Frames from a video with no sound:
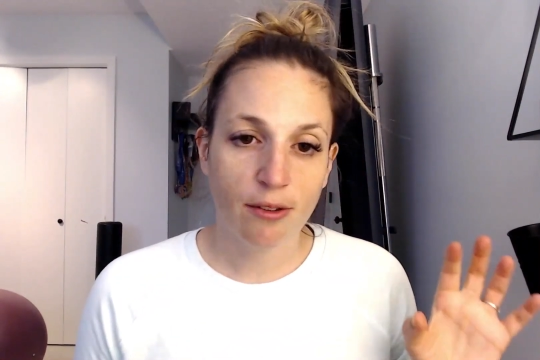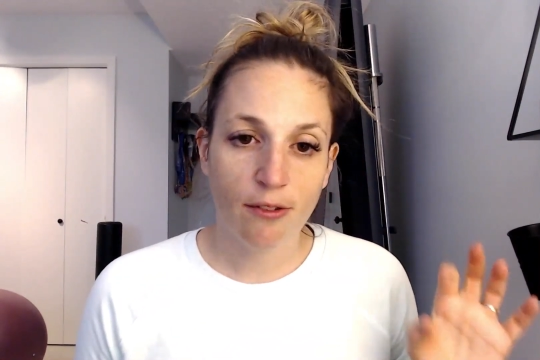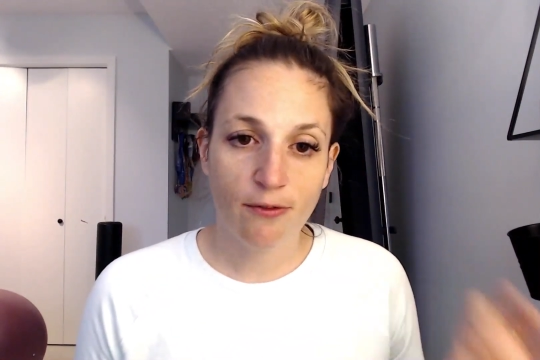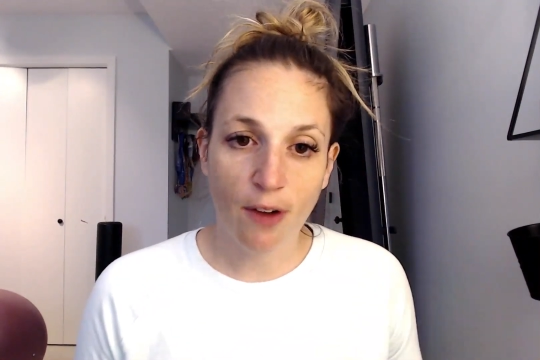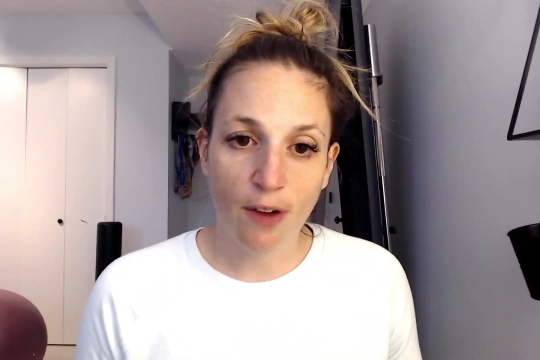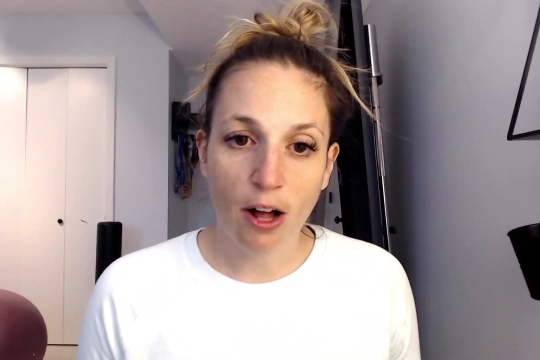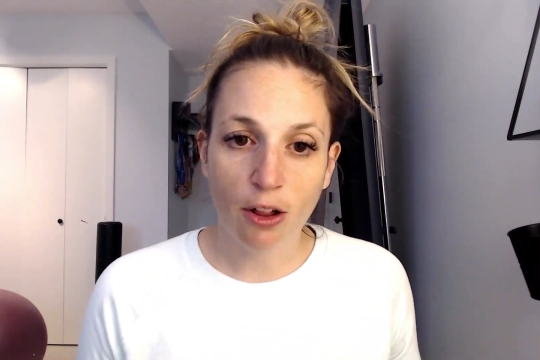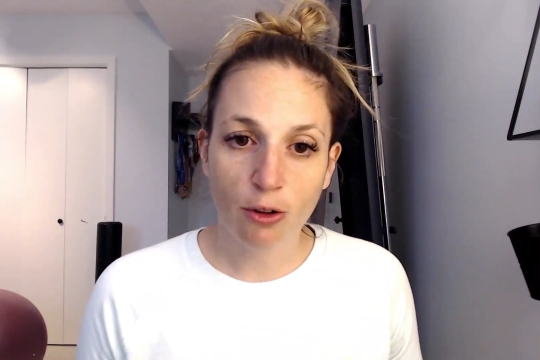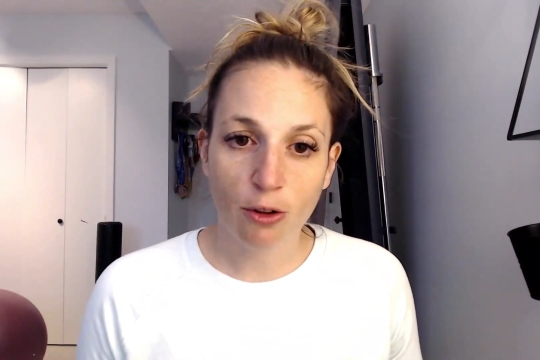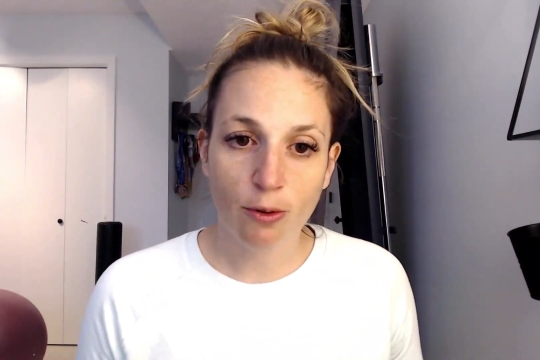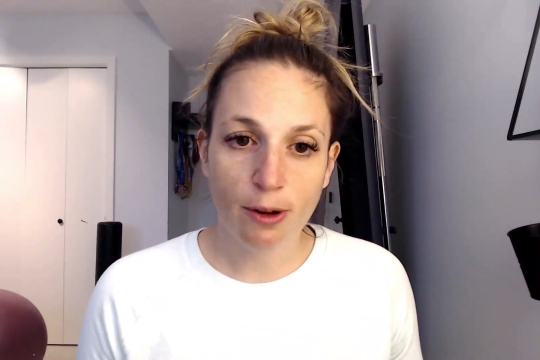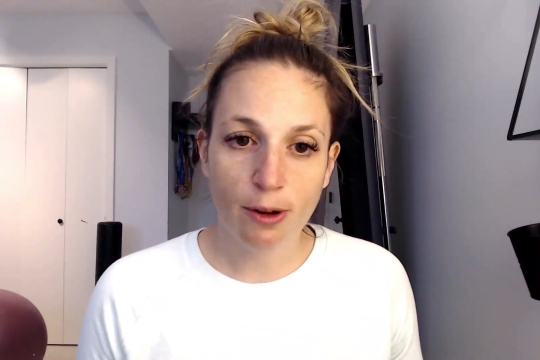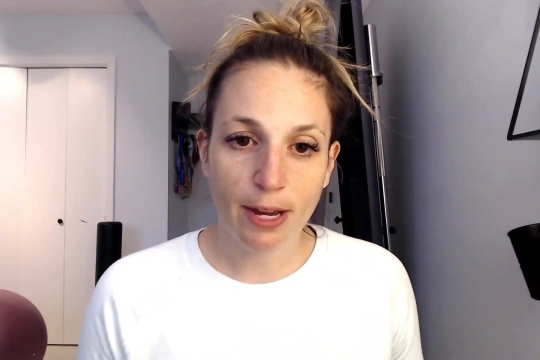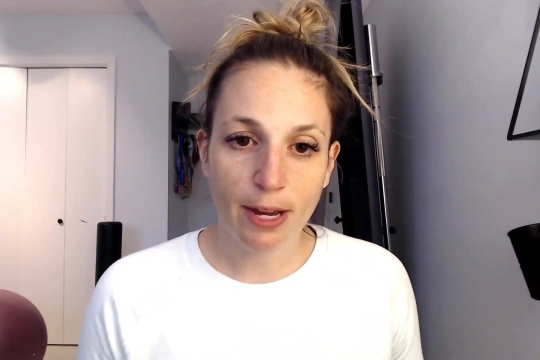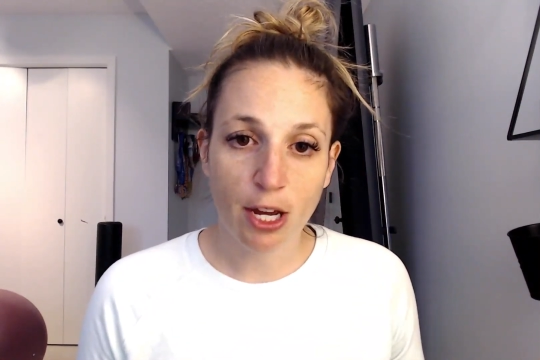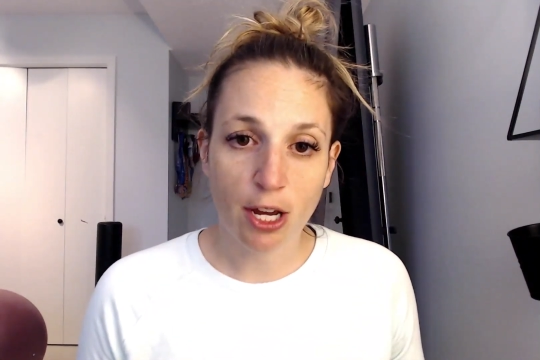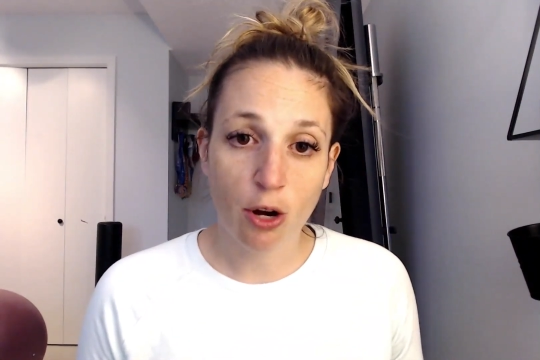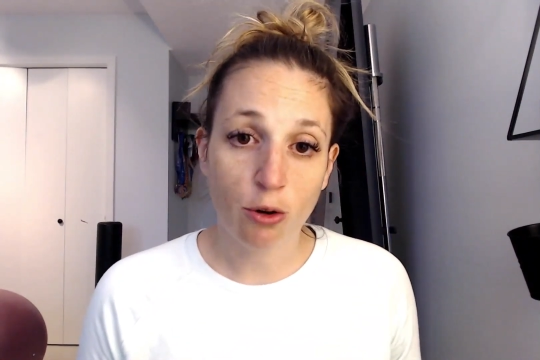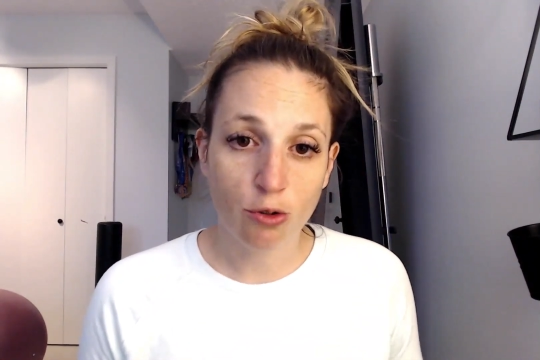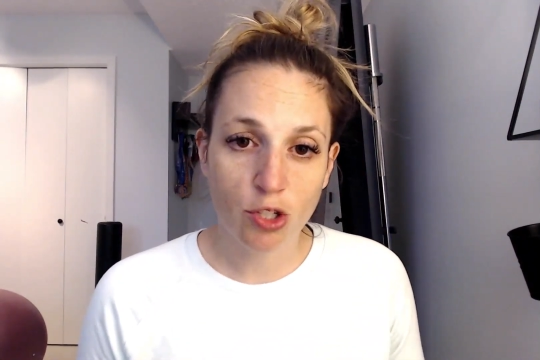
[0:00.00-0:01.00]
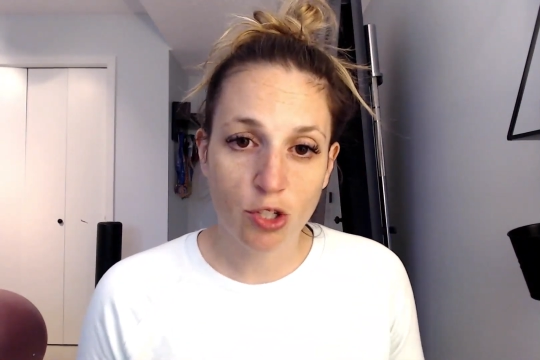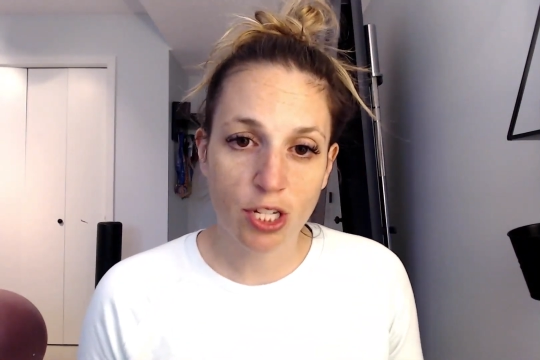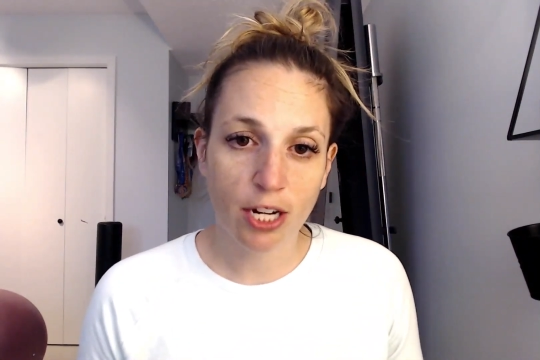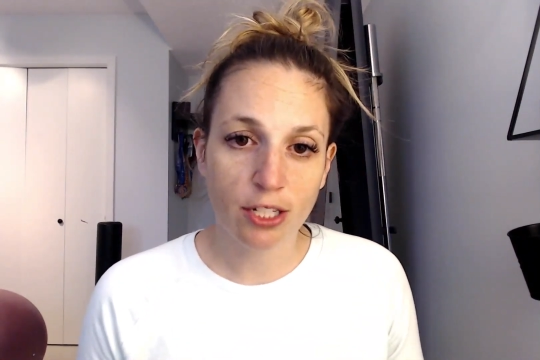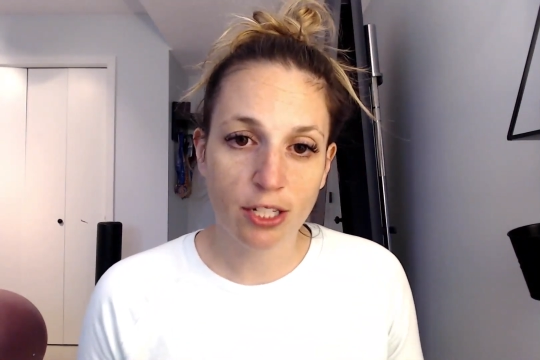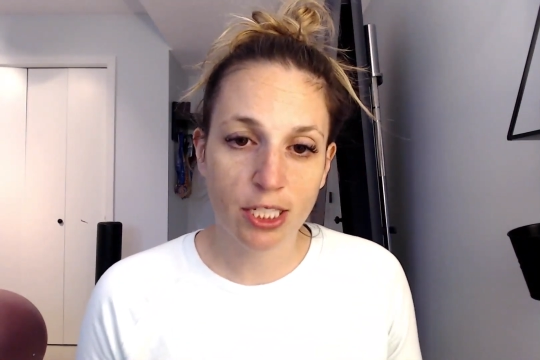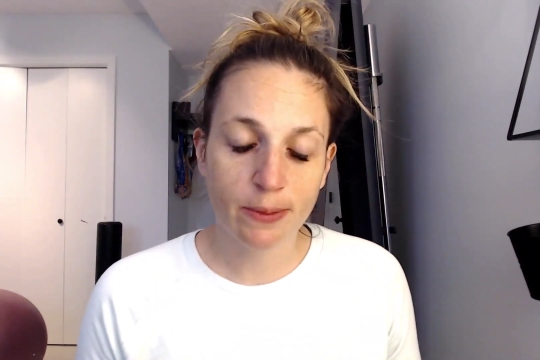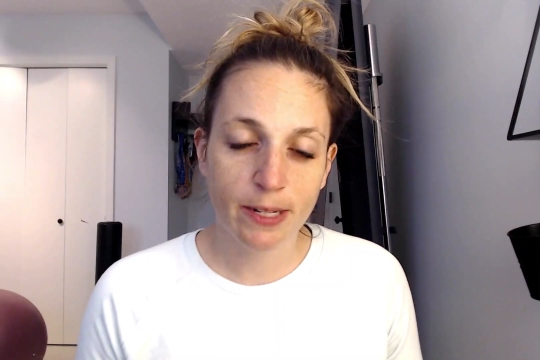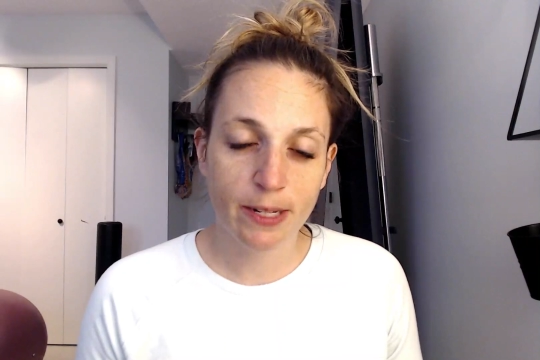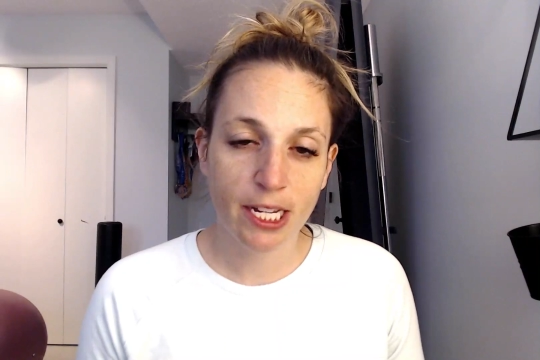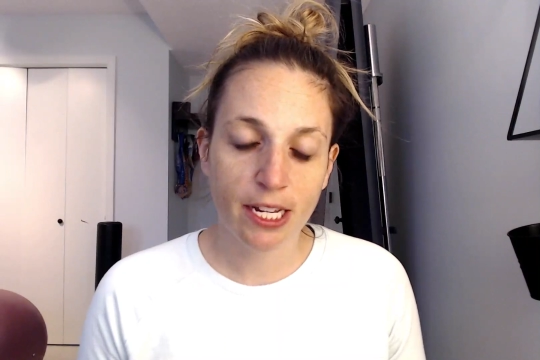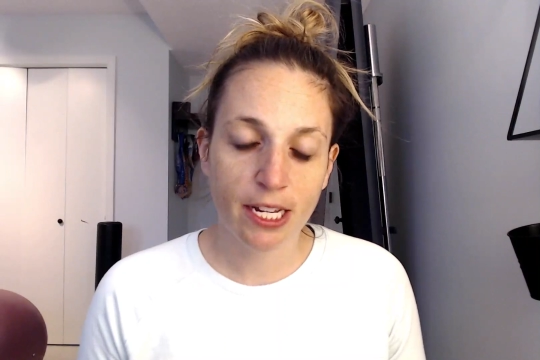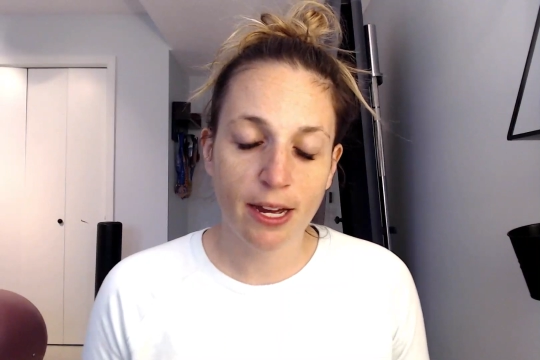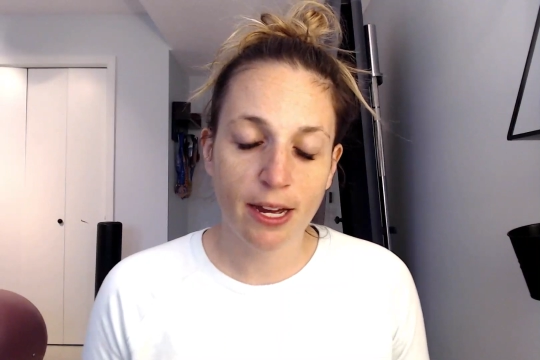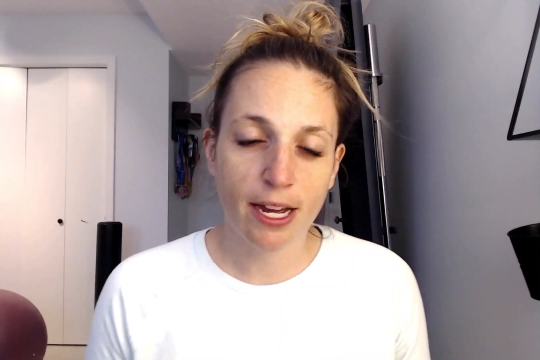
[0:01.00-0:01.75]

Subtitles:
follow what my coach tells me,